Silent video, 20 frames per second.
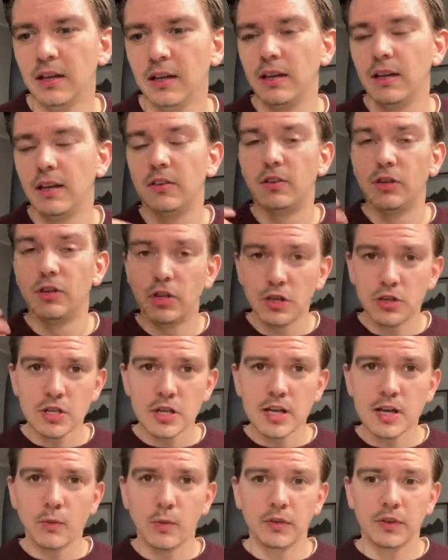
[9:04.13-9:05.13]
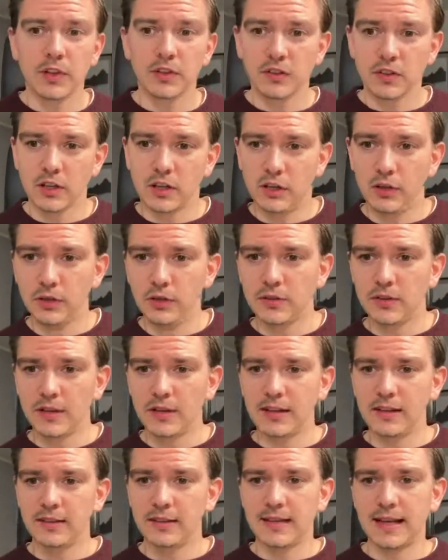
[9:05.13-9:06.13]
So usually what this includes
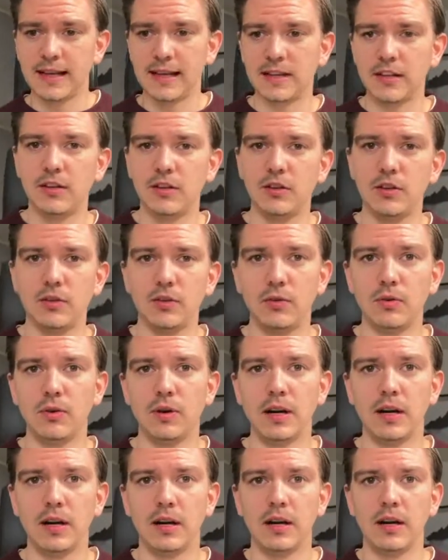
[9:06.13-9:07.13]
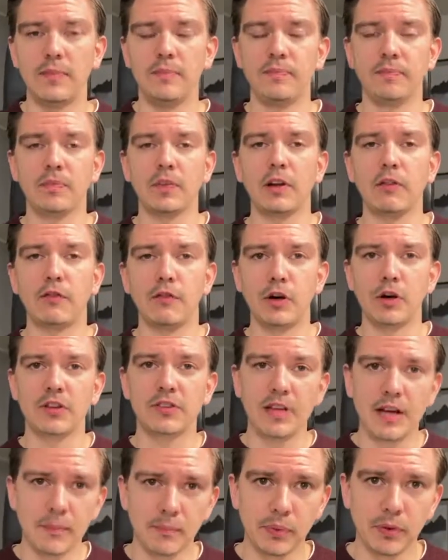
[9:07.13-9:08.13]
is that you, for
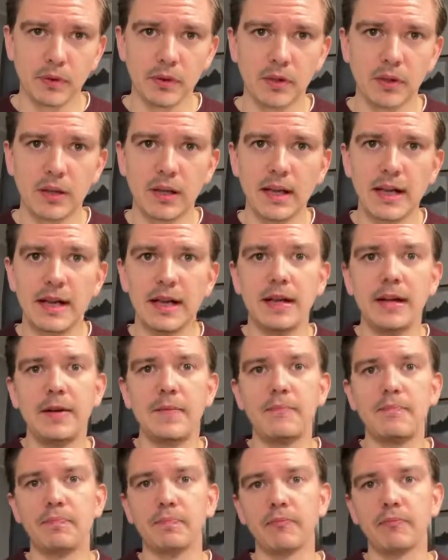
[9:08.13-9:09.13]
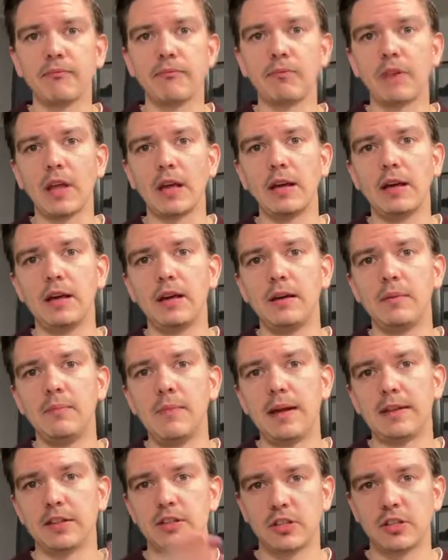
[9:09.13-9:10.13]
example,
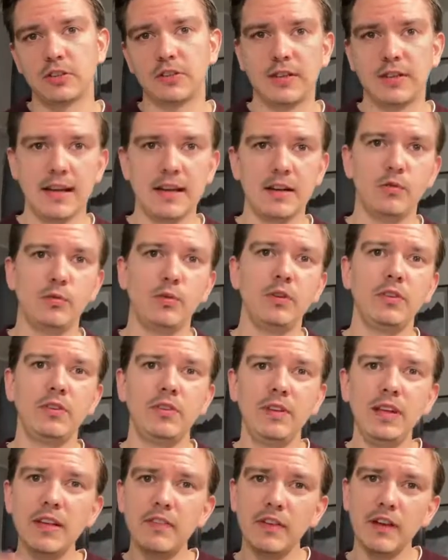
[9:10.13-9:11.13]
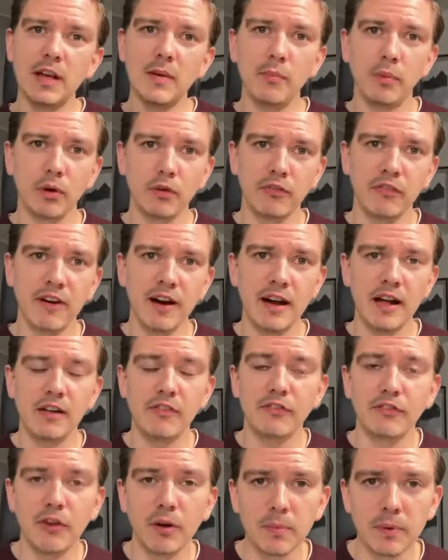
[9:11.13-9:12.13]
as I just said, receive an input file
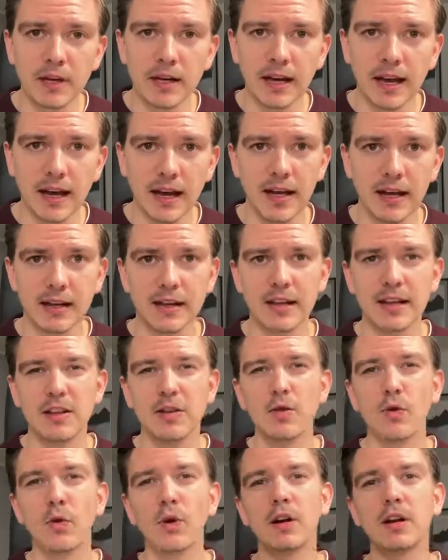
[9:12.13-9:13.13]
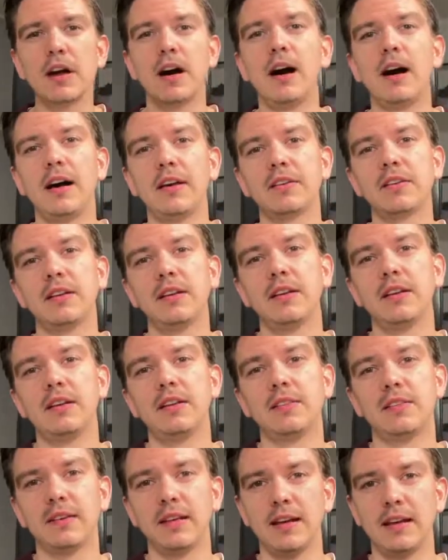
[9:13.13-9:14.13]
from the client, and your task
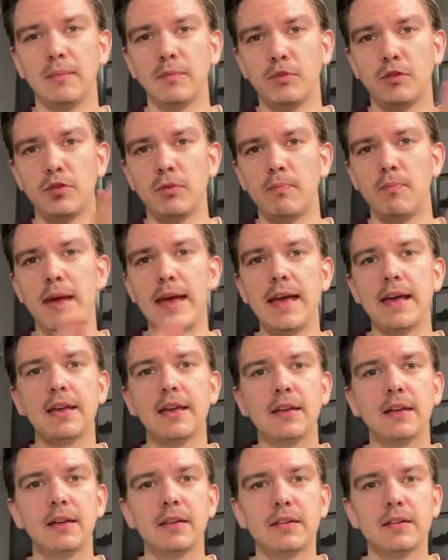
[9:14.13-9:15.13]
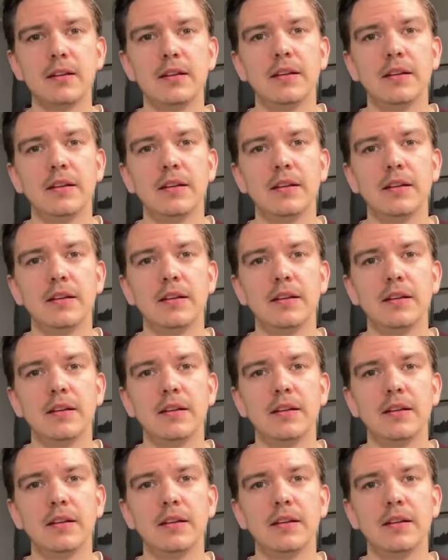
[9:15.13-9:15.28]
is to make it